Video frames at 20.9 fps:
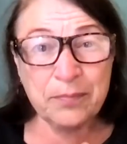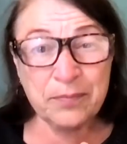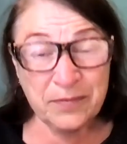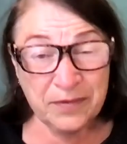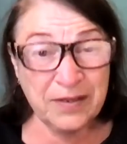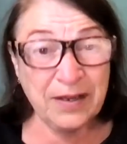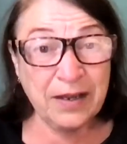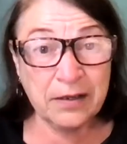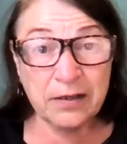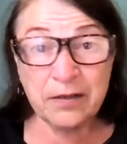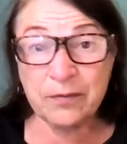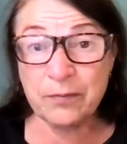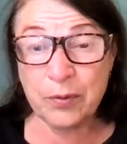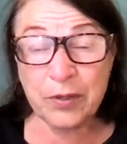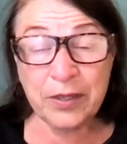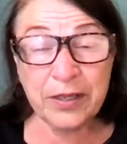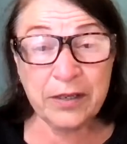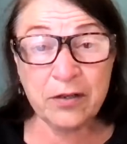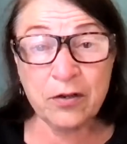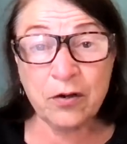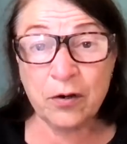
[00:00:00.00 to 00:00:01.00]
deck of
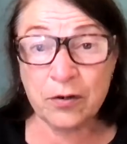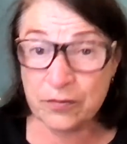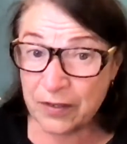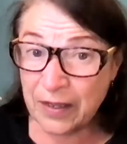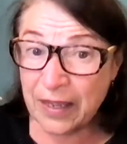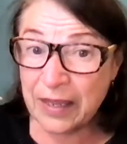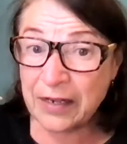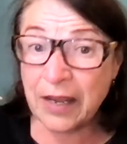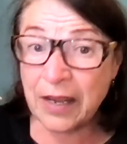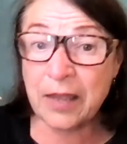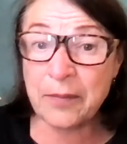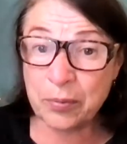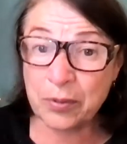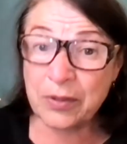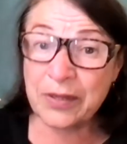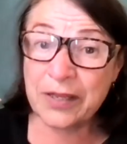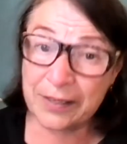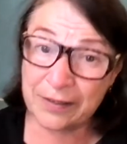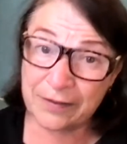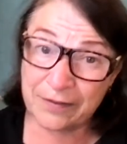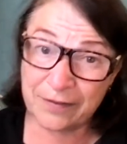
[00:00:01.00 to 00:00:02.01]
playing cards and I
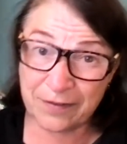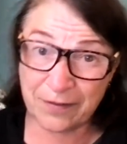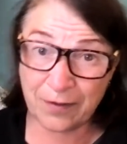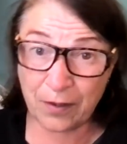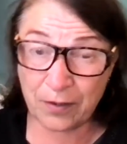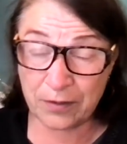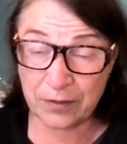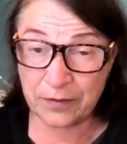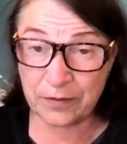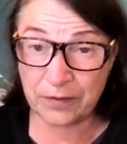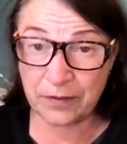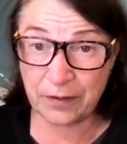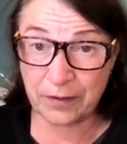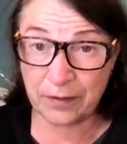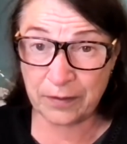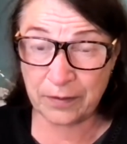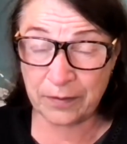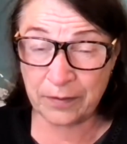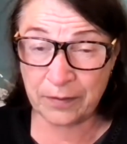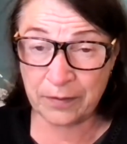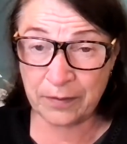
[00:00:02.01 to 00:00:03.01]
played
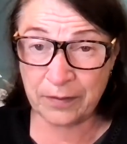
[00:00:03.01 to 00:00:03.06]
solitaire.